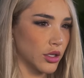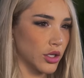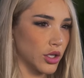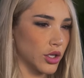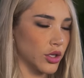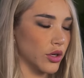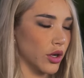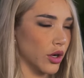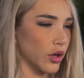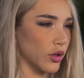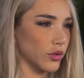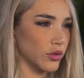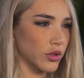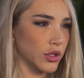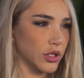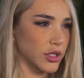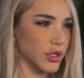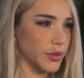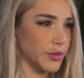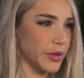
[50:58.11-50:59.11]
you know,
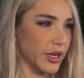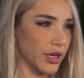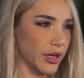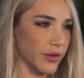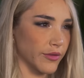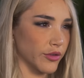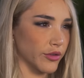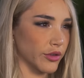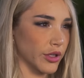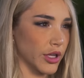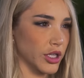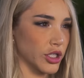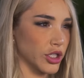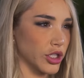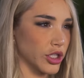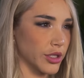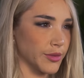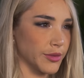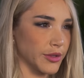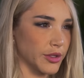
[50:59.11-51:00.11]
it's the beginning of a relationship.